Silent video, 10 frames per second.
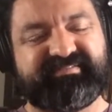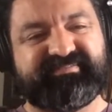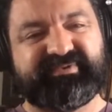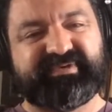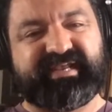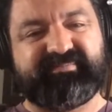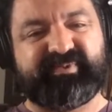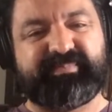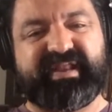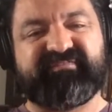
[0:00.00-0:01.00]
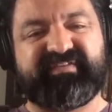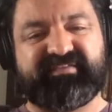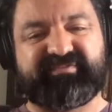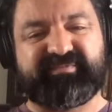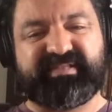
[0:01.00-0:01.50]
we're benefiting
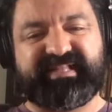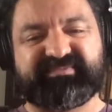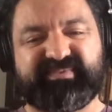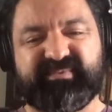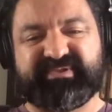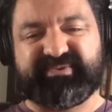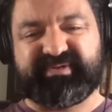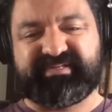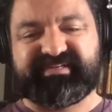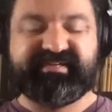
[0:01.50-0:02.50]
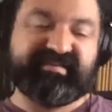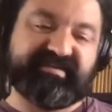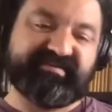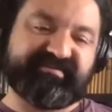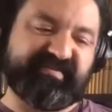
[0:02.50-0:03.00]
from it. That's why we do it.
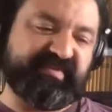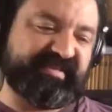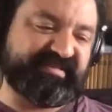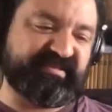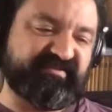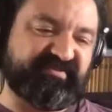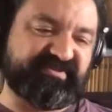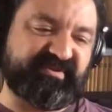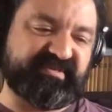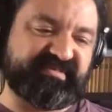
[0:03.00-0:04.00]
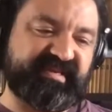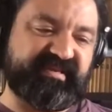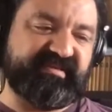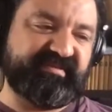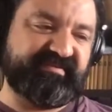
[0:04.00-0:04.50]
For me, building software is always,
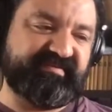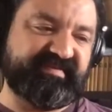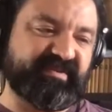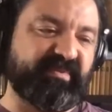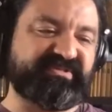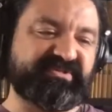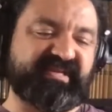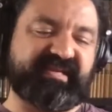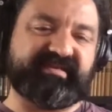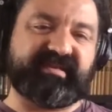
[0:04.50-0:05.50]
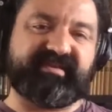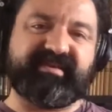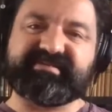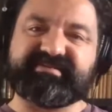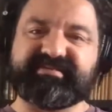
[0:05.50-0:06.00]
hey, if someone's using it, like,
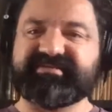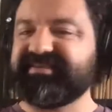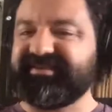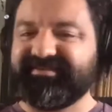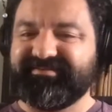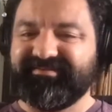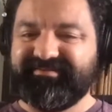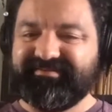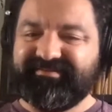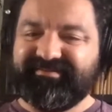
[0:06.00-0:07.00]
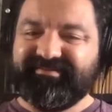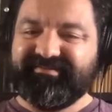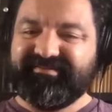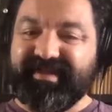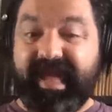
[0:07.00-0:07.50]
yes, it's exciting.
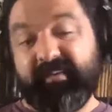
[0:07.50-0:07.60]
And